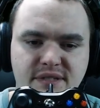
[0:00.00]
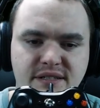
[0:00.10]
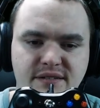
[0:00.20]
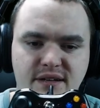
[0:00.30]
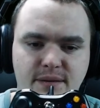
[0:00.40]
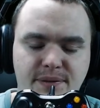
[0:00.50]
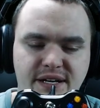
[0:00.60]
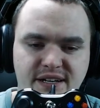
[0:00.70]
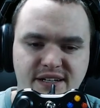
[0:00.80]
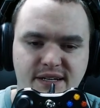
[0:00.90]
up
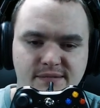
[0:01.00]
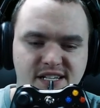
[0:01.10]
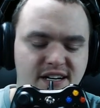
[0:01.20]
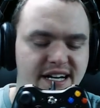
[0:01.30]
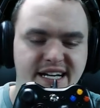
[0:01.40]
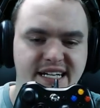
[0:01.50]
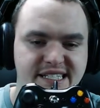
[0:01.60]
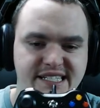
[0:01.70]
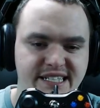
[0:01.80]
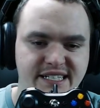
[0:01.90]
here, I'm sorry, I can't
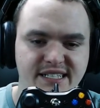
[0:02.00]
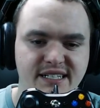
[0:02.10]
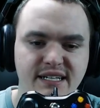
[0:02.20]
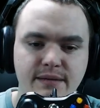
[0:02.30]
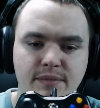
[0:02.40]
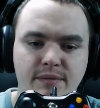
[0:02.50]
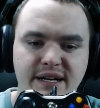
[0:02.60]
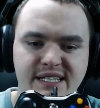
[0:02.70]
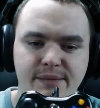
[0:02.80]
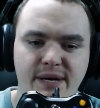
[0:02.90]
see it, but my
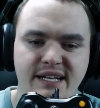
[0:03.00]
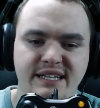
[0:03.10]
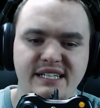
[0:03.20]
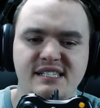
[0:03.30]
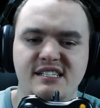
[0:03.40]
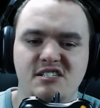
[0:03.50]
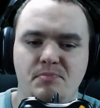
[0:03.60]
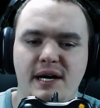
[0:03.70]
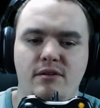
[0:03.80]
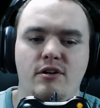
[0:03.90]
D-pad, this is
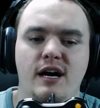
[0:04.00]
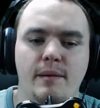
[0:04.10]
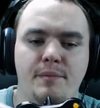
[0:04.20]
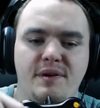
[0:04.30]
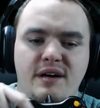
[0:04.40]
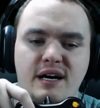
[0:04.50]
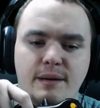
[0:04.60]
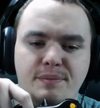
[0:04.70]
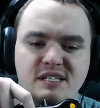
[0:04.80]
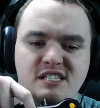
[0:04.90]
spiral up.
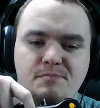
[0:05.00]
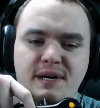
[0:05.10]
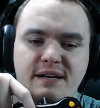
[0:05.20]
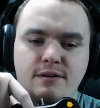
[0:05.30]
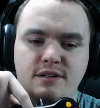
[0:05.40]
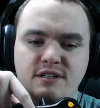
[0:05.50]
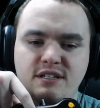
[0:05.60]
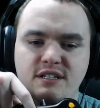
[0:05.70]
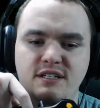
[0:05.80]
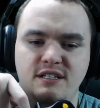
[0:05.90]
Up is spiral,
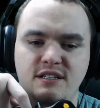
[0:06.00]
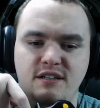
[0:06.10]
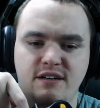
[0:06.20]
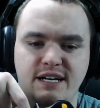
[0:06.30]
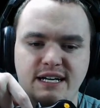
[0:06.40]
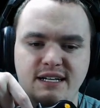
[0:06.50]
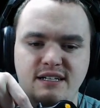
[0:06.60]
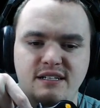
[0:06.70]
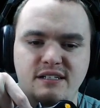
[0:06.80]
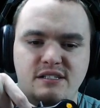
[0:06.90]
okay?
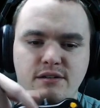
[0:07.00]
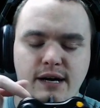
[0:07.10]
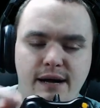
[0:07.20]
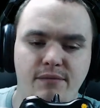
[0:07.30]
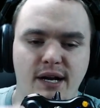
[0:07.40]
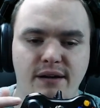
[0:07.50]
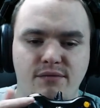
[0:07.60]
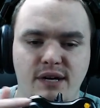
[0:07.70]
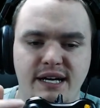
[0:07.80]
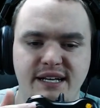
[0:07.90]
So I'm
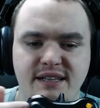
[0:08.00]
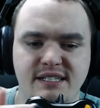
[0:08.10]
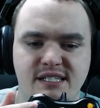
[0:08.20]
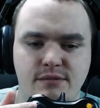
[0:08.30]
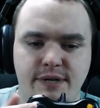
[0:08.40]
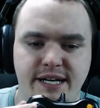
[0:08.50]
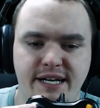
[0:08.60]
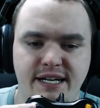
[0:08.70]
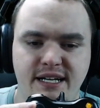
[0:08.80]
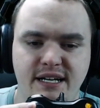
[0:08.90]
running this
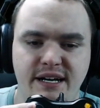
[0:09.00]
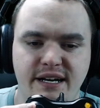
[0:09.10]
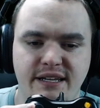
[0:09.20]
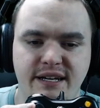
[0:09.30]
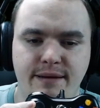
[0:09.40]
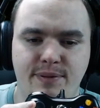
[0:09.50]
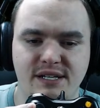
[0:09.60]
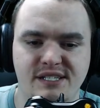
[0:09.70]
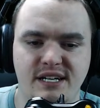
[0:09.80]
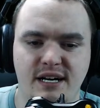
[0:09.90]
way, and then I
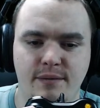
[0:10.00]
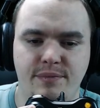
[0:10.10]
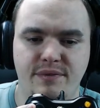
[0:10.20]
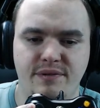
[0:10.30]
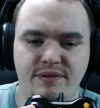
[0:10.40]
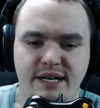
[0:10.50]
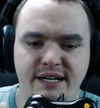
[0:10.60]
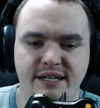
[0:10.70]
press up, right?